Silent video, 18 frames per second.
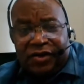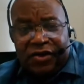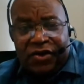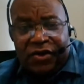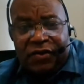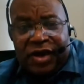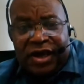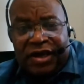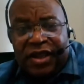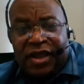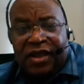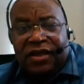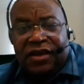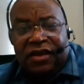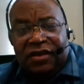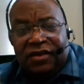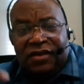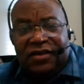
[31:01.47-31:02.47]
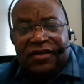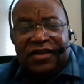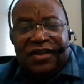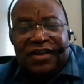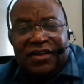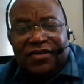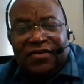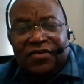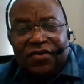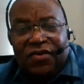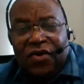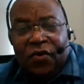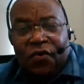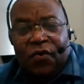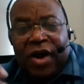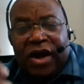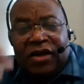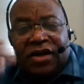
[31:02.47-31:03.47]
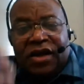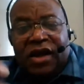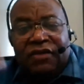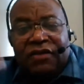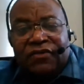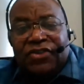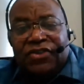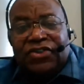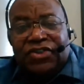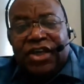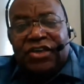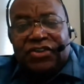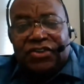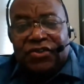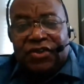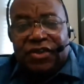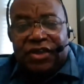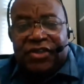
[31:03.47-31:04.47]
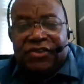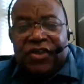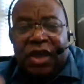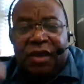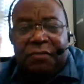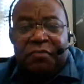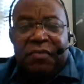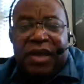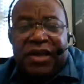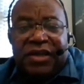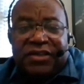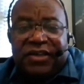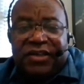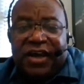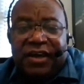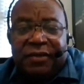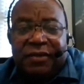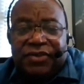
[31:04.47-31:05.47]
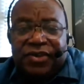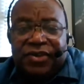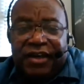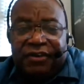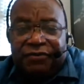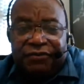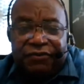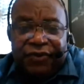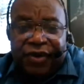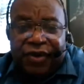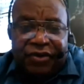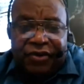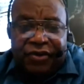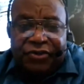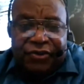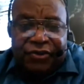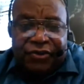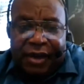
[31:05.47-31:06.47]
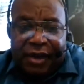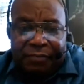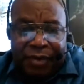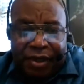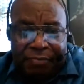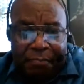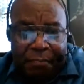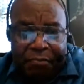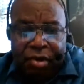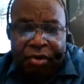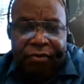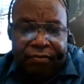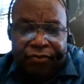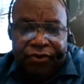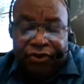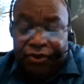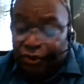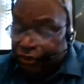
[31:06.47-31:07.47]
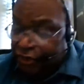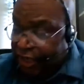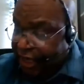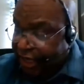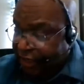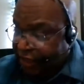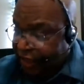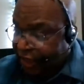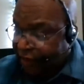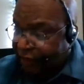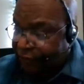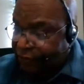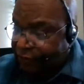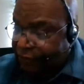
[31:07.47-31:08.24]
And one conversation leads many times. An affair doesn't happen, boom, just like that.